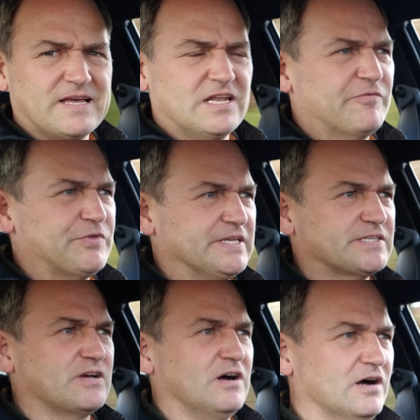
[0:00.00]
I love with this
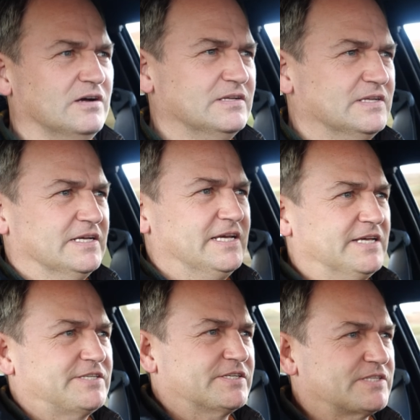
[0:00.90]
car
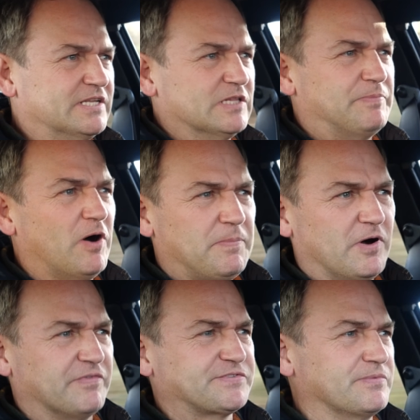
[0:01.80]
is just the little
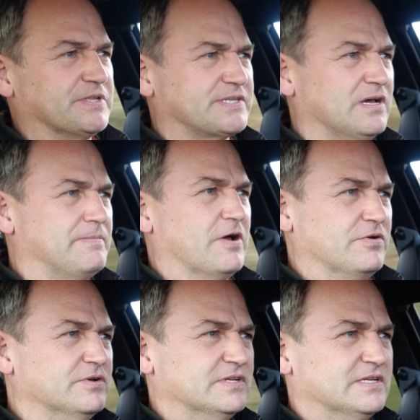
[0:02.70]
pop-offs from the turbo,
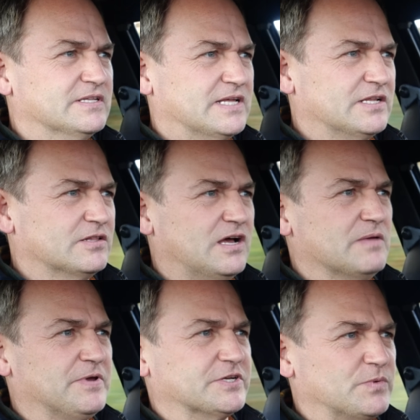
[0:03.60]
that little
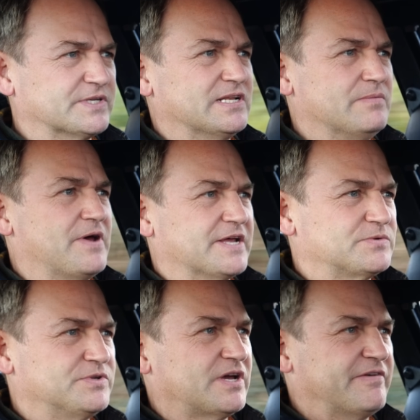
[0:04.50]
high-pitched whistle it makes when
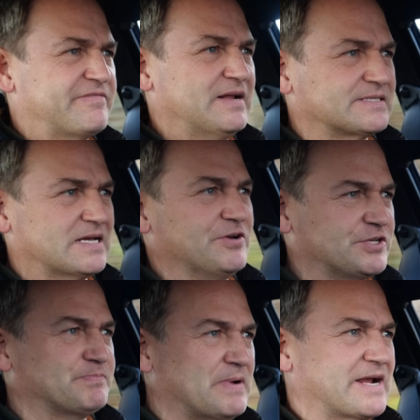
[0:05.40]
you're going flat out and you
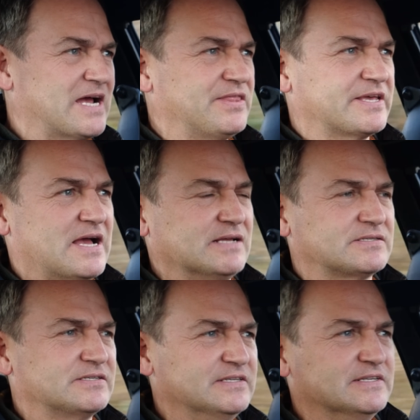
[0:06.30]
just back out the
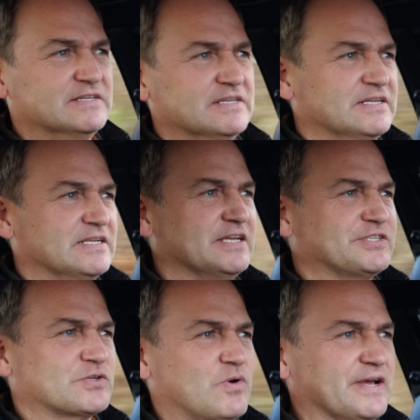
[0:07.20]
gas. It's
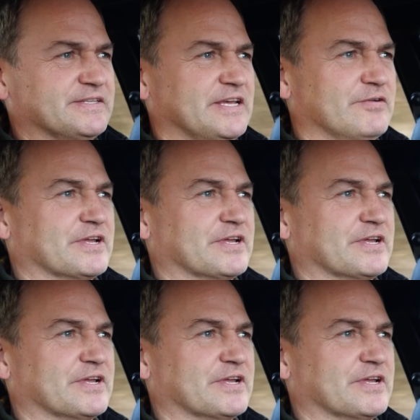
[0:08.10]
just quite endearing.